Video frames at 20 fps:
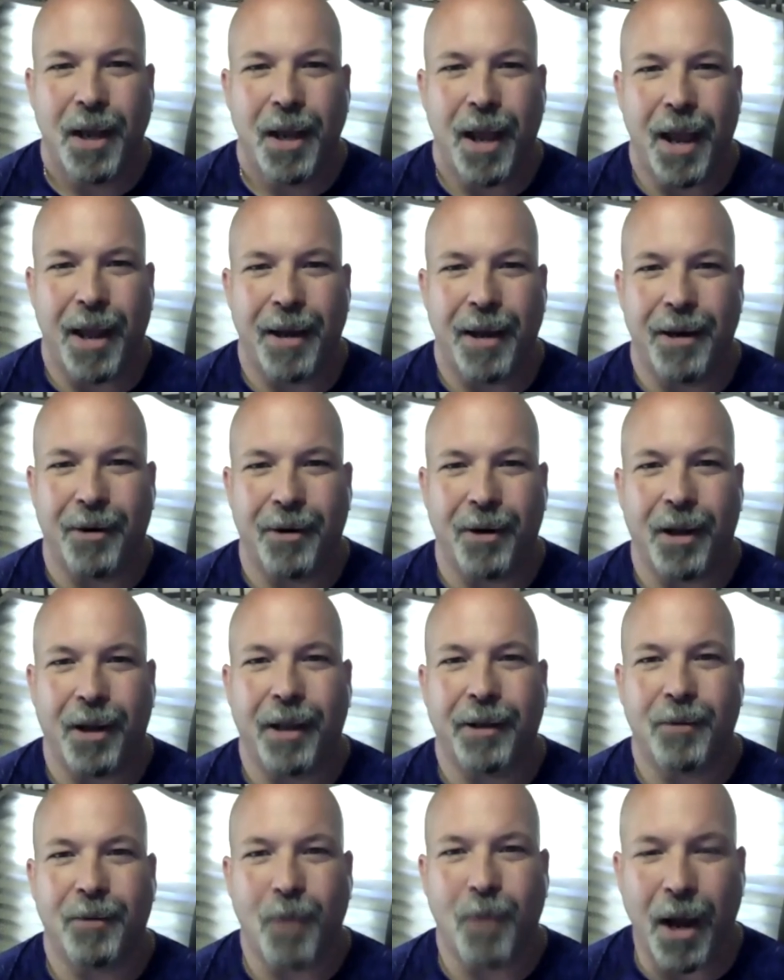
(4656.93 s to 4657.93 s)
And they're
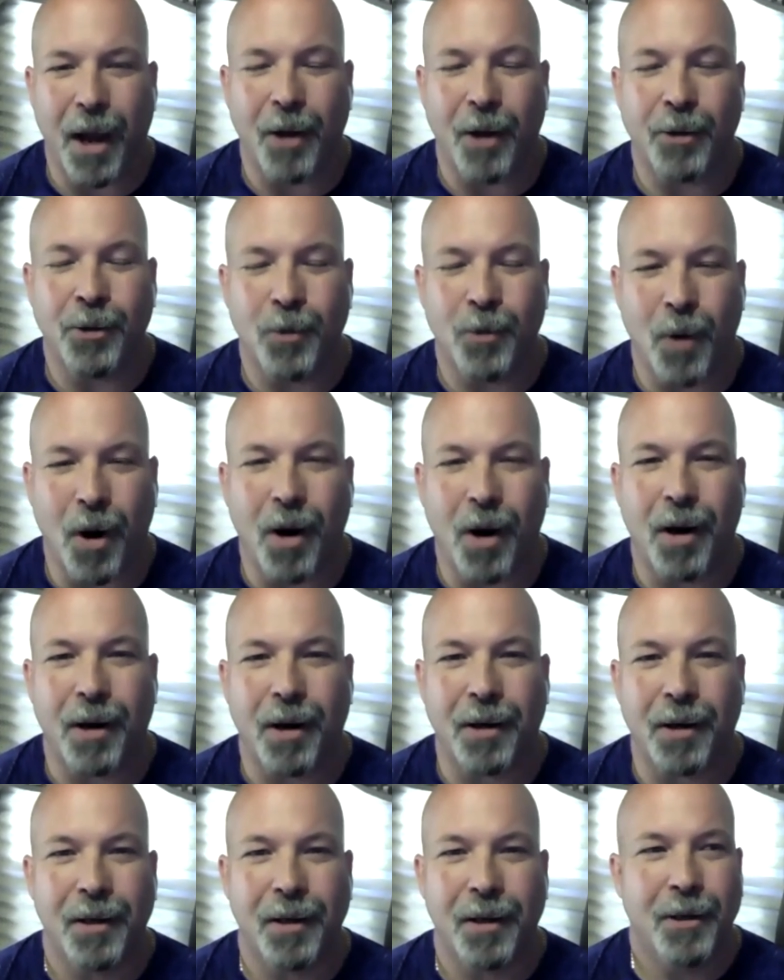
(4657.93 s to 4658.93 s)
like, wow, you
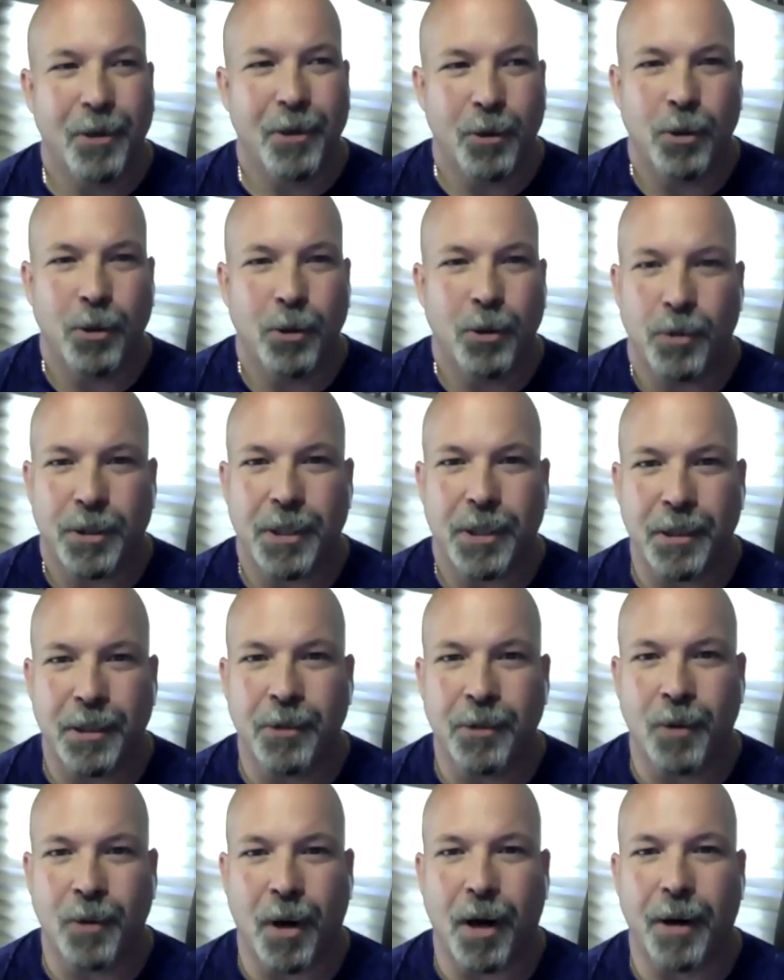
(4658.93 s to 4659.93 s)
are who you say
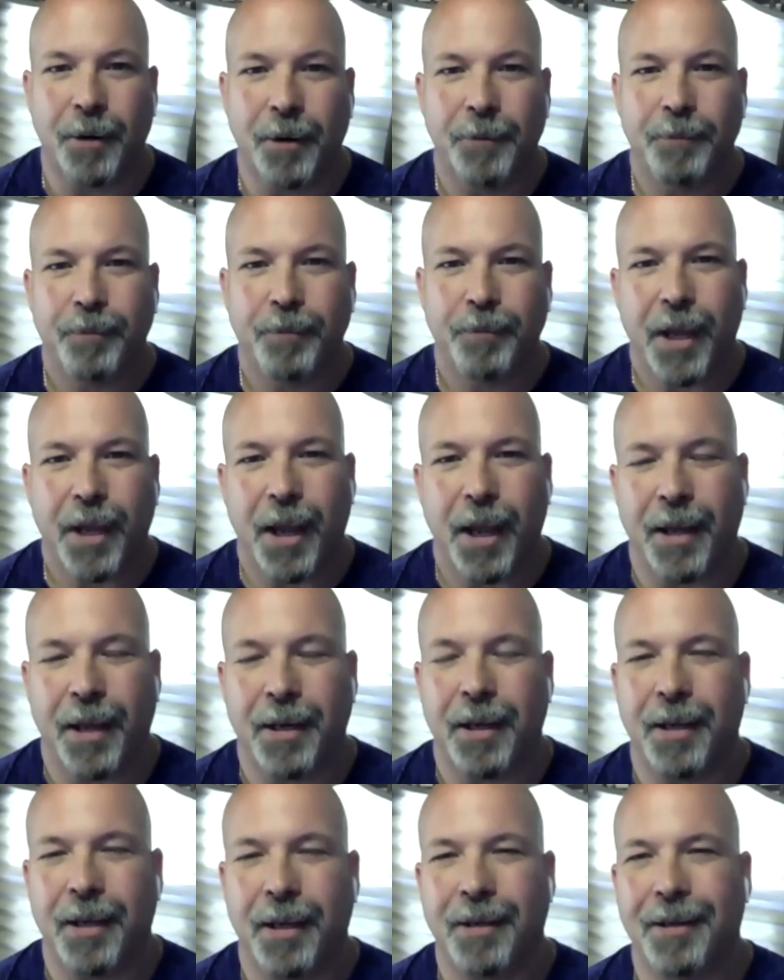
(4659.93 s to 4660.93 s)
you are. And,
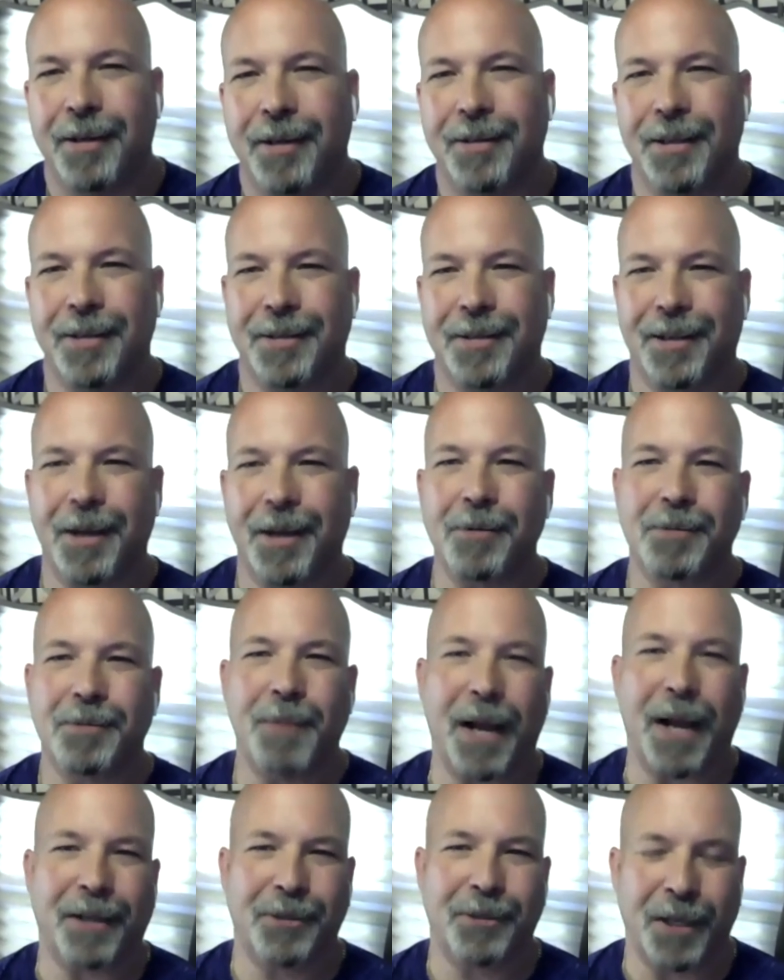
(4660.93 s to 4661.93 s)
and it, it comes
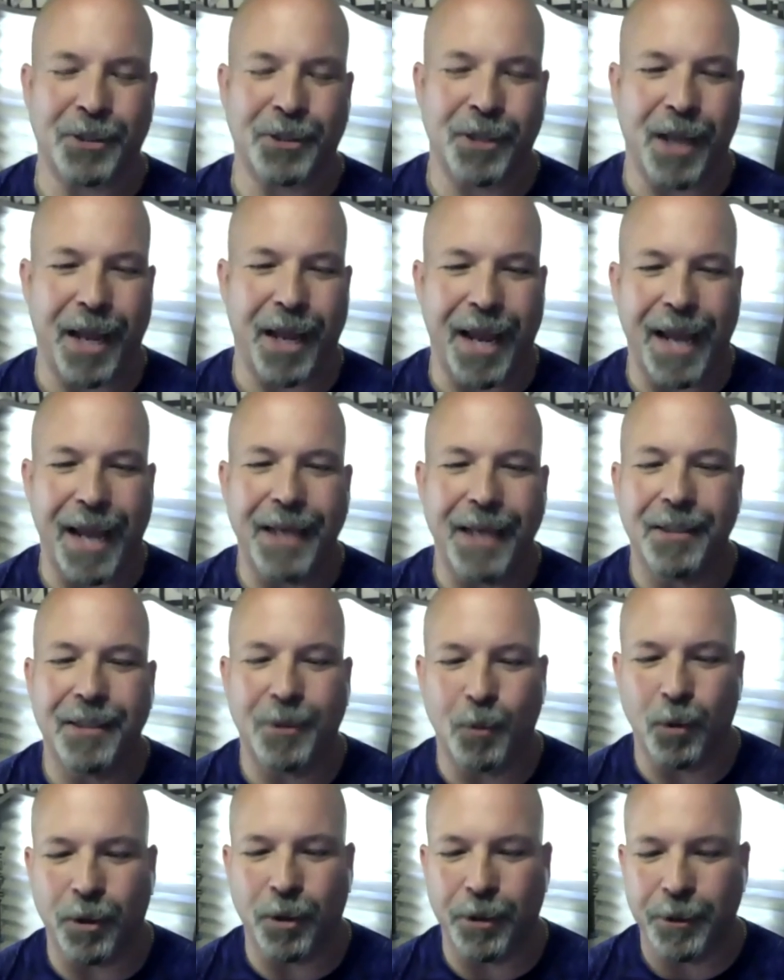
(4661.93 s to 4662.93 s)
back to actually, I hated the
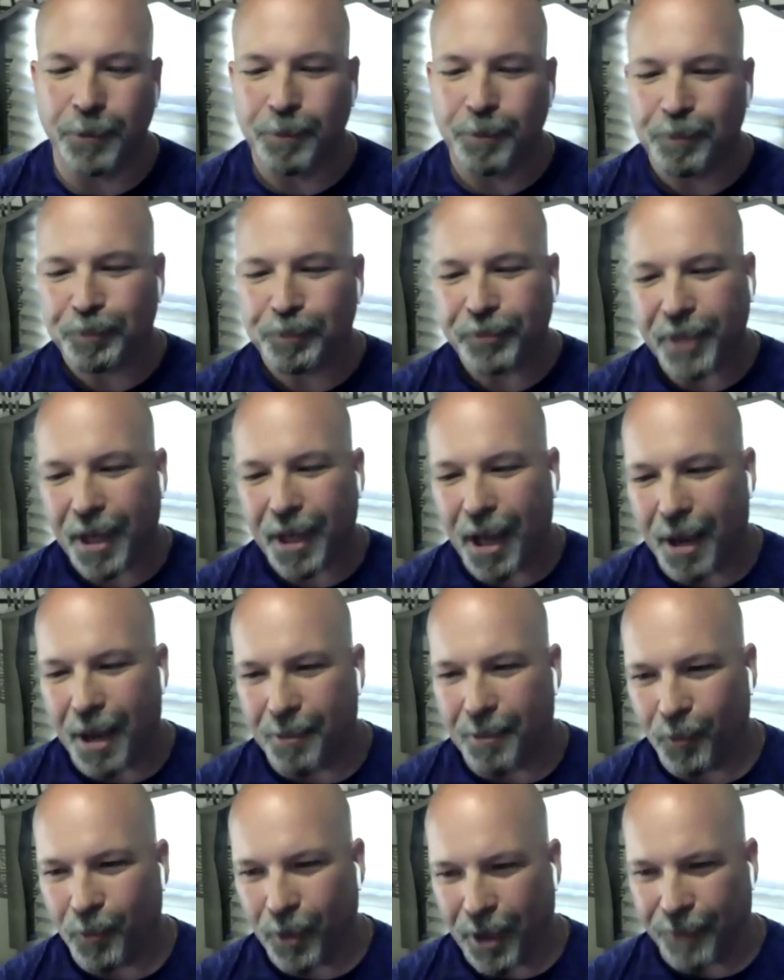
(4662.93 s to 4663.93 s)
word
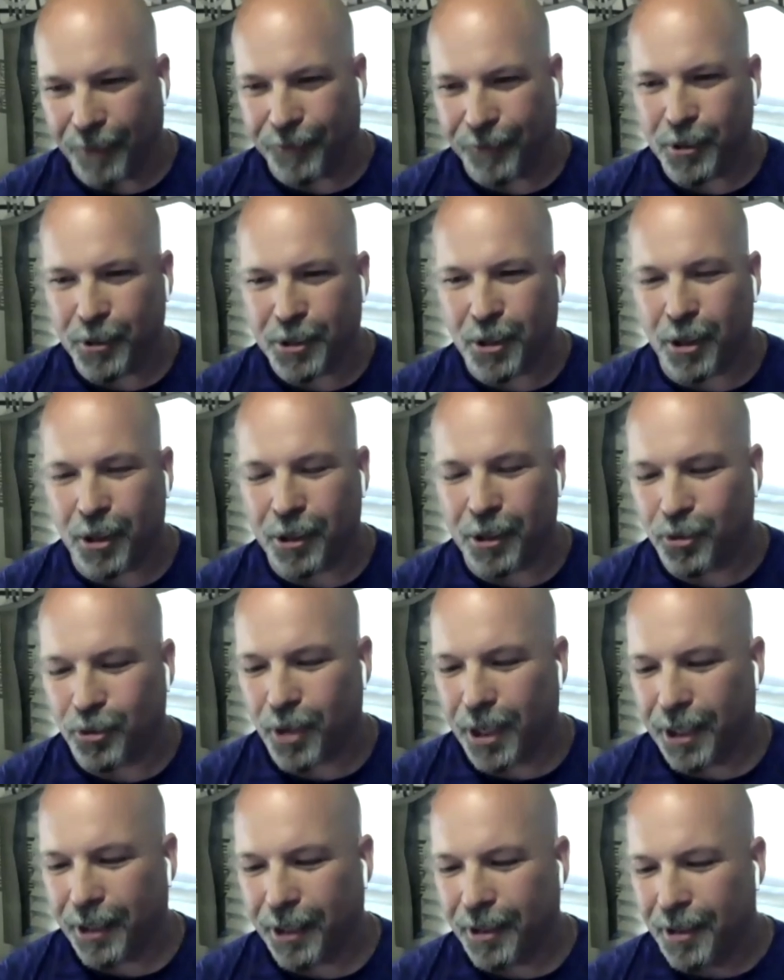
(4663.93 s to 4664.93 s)
um, when I first started
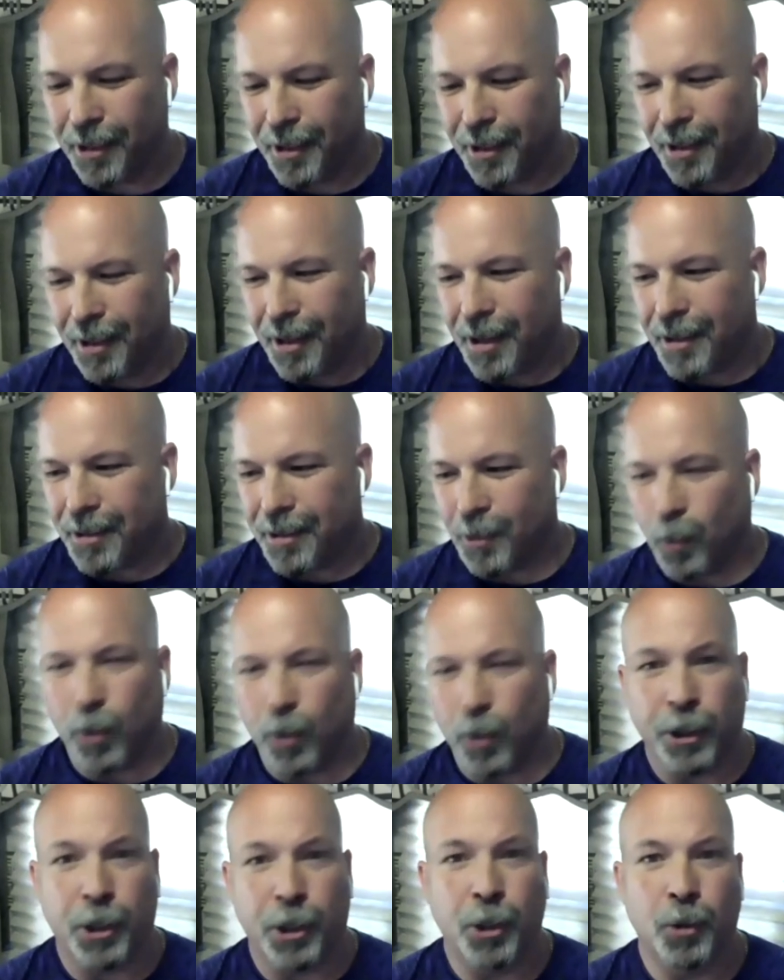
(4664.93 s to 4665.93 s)
training, the
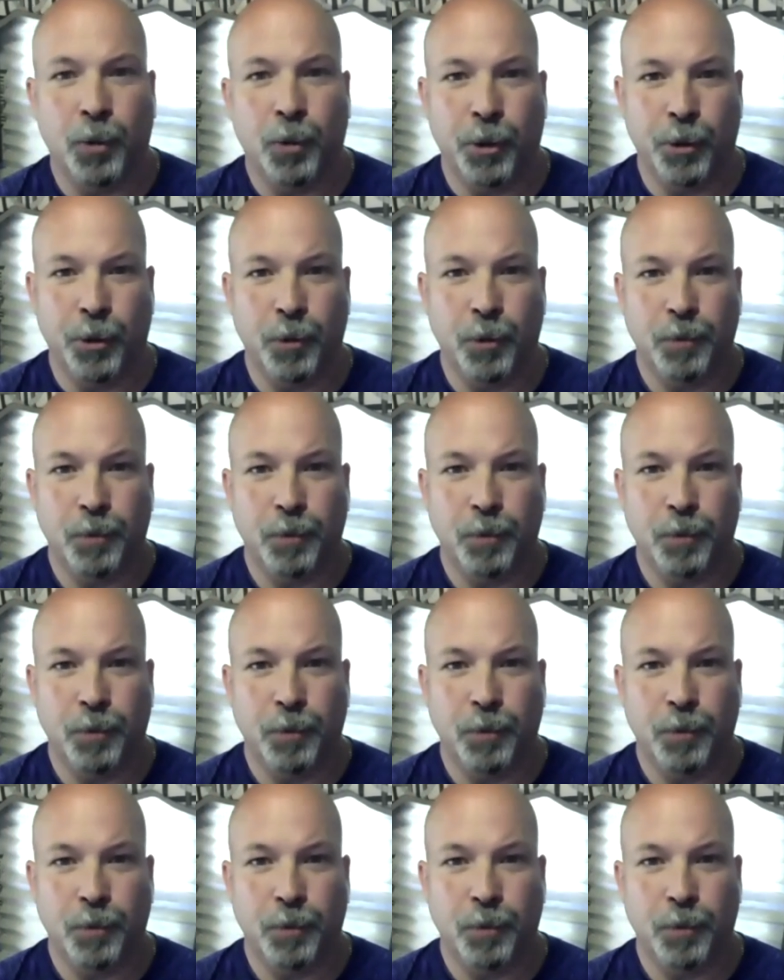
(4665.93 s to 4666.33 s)
word guru.